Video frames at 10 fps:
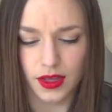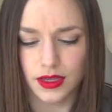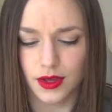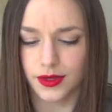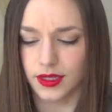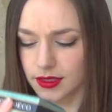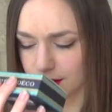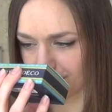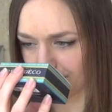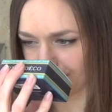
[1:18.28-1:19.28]
No, it
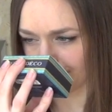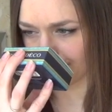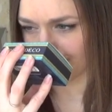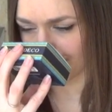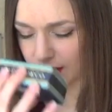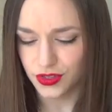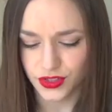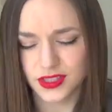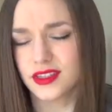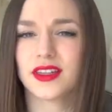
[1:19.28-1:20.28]
doesn't. It's
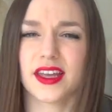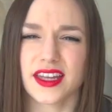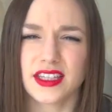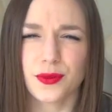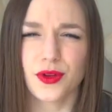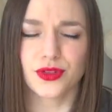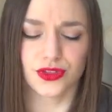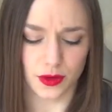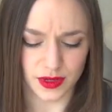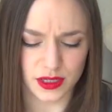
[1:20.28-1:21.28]
just like a typical
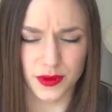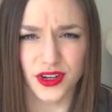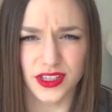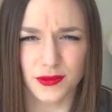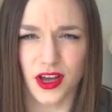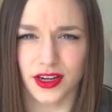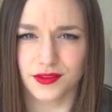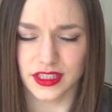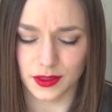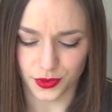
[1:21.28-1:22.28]
soap, and to be honest I'm kind
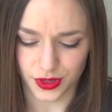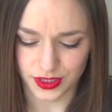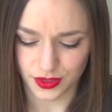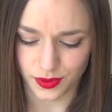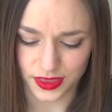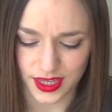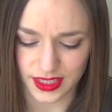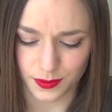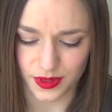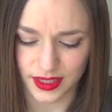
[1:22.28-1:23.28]
of disappointed with
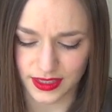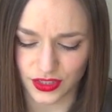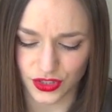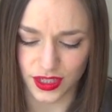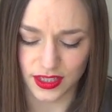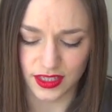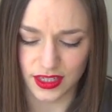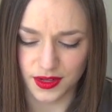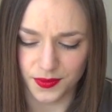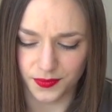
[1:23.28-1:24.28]
this because it's
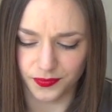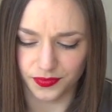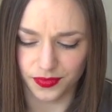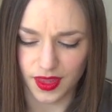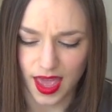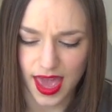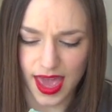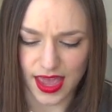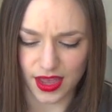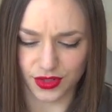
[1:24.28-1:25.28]
just
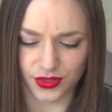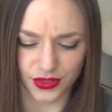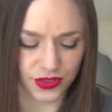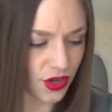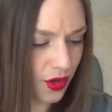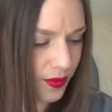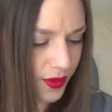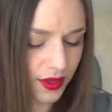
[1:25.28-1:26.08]
a soap.